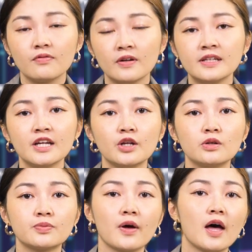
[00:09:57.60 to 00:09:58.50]
Funday
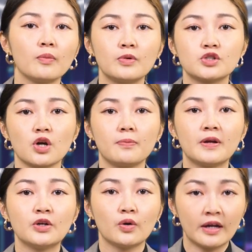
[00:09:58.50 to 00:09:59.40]
News will help you
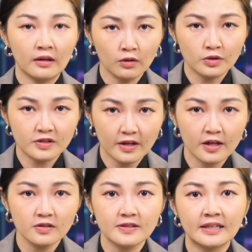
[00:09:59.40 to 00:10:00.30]
sharpen your English
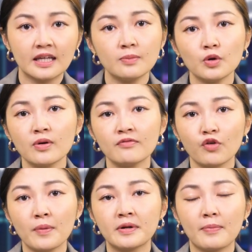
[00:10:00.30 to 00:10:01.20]
skills and keep you
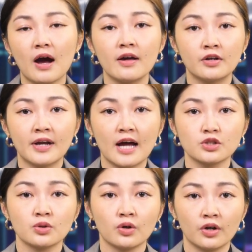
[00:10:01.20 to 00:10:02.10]
informed about
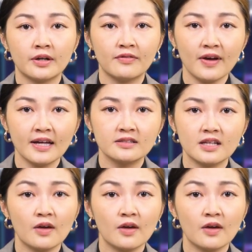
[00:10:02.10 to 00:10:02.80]
international current events.